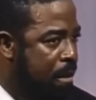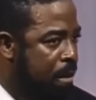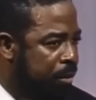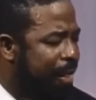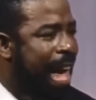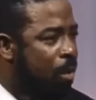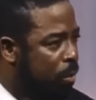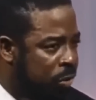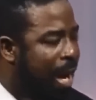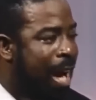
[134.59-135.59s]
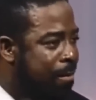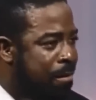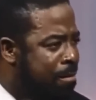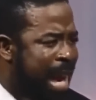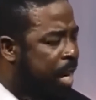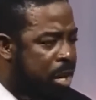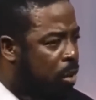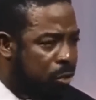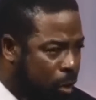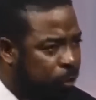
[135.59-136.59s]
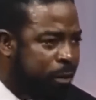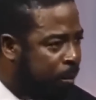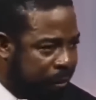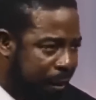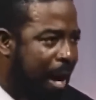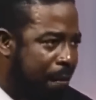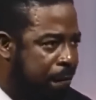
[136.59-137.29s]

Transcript: See, that will start making you do some stuff.